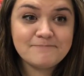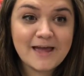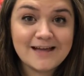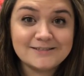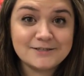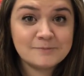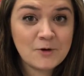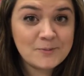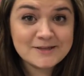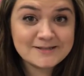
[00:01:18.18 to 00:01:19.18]
as a
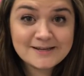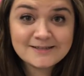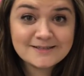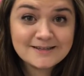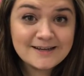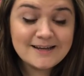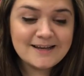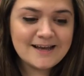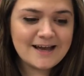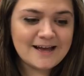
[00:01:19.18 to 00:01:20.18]
small business.
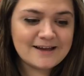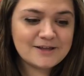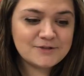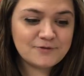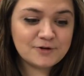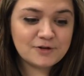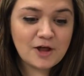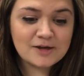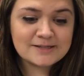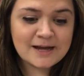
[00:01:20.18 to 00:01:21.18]
Because for a
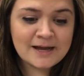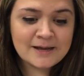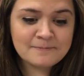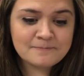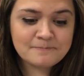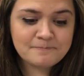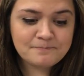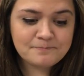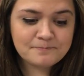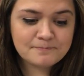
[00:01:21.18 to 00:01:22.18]
long time,
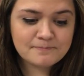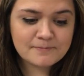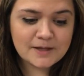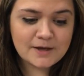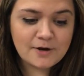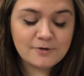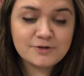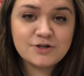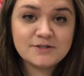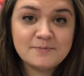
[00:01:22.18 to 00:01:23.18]
you know, it
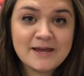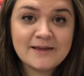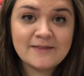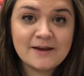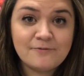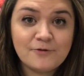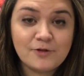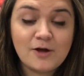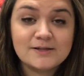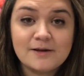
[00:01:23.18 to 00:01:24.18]
was just me, and then for a
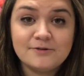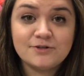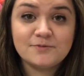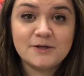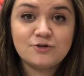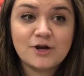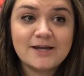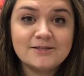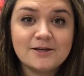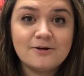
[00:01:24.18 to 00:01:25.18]
long time it was just me and
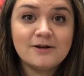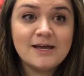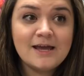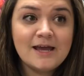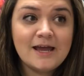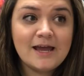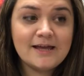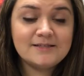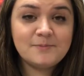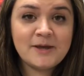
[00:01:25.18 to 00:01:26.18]
Trey. So
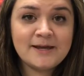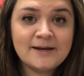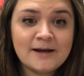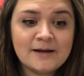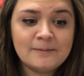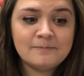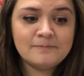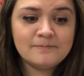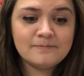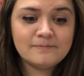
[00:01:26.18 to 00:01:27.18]
it's been
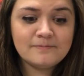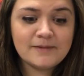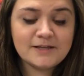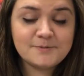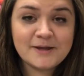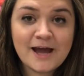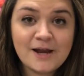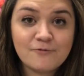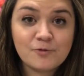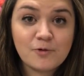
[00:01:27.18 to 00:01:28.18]
kind
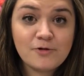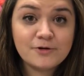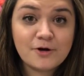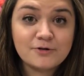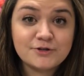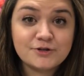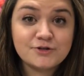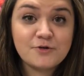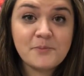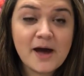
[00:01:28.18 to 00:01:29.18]
of a roller coaster.
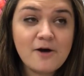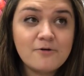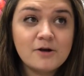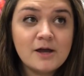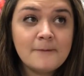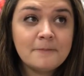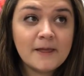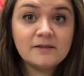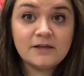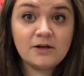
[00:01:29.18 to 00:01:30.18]
So about
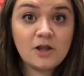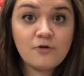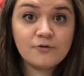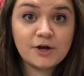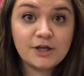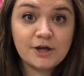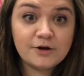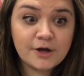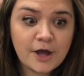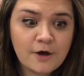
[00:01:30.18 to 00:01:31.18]
a little over a
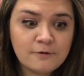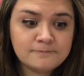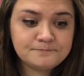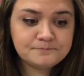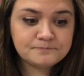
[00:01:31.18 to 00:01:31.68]
year ago,